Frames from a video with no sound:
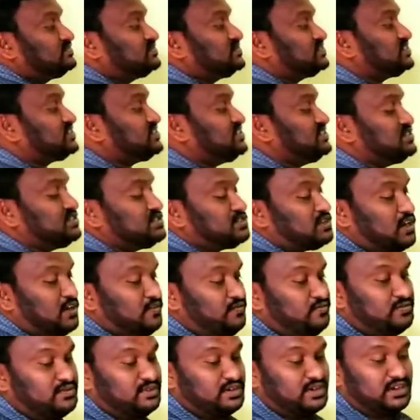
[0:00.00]
Center
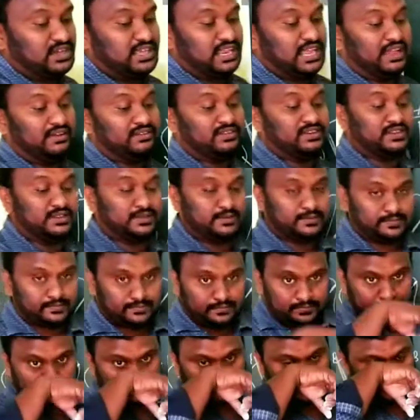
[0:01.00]
of gravity.
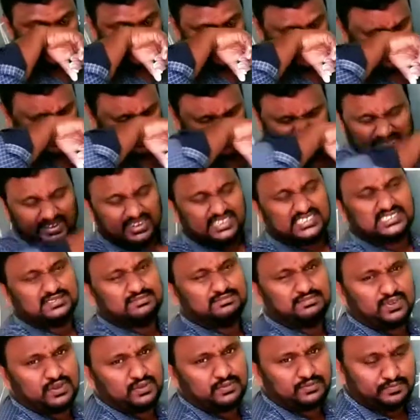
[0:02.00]
Very
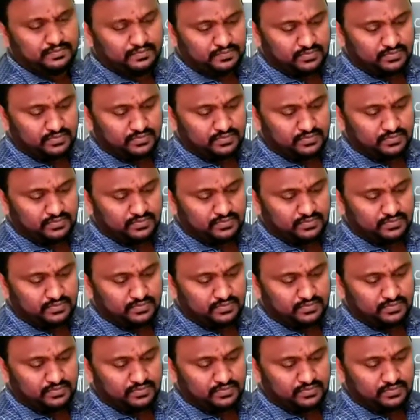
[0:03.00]
simple.